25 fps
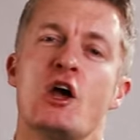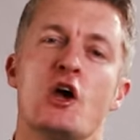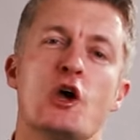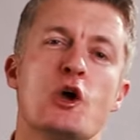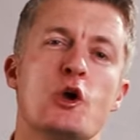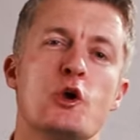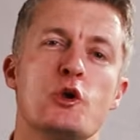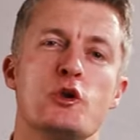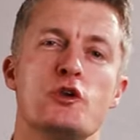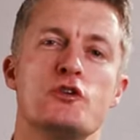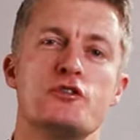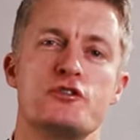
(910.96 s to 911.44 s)

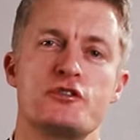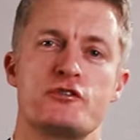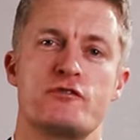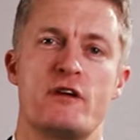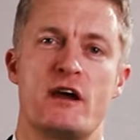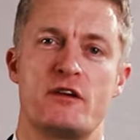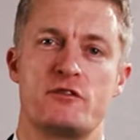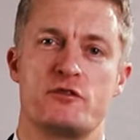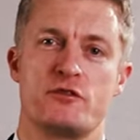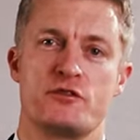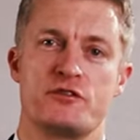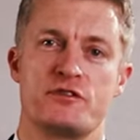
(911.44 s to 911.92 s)
Who you
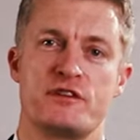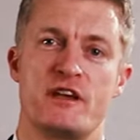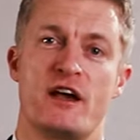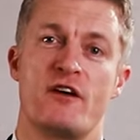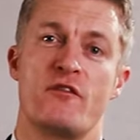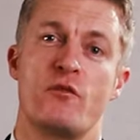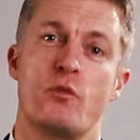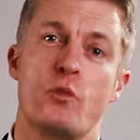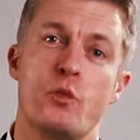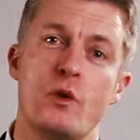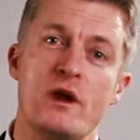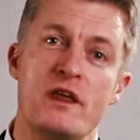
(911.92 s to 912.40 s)
surround
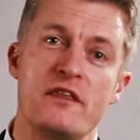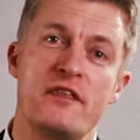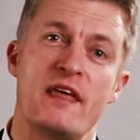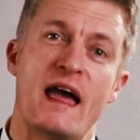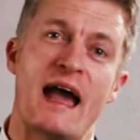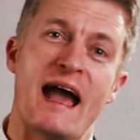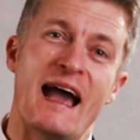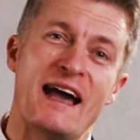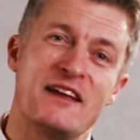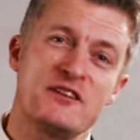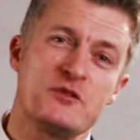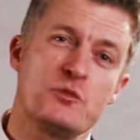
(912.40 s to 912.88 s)
yourself with
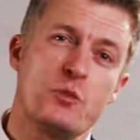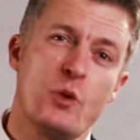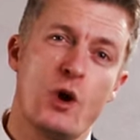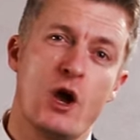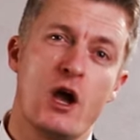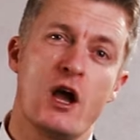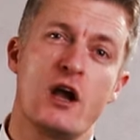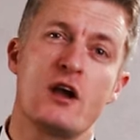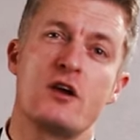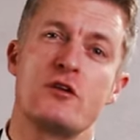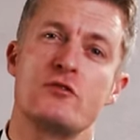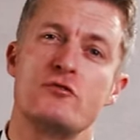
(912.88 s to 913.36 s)
at
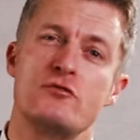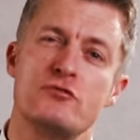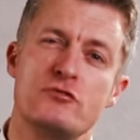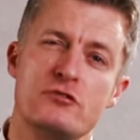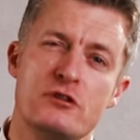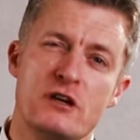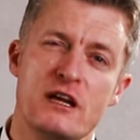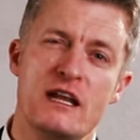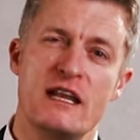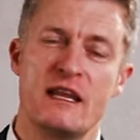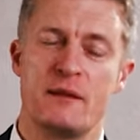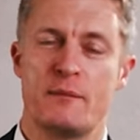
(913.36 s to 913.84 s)
work
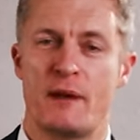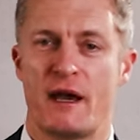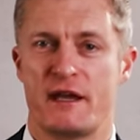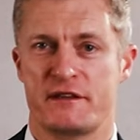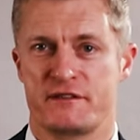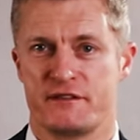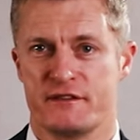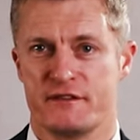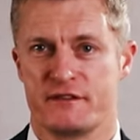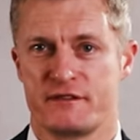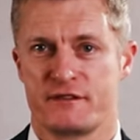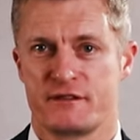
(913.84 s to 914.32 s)
really
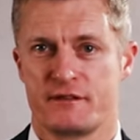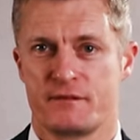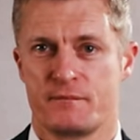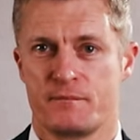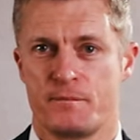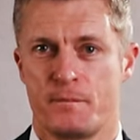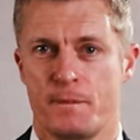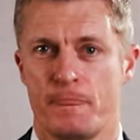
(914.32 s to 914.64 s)
matters.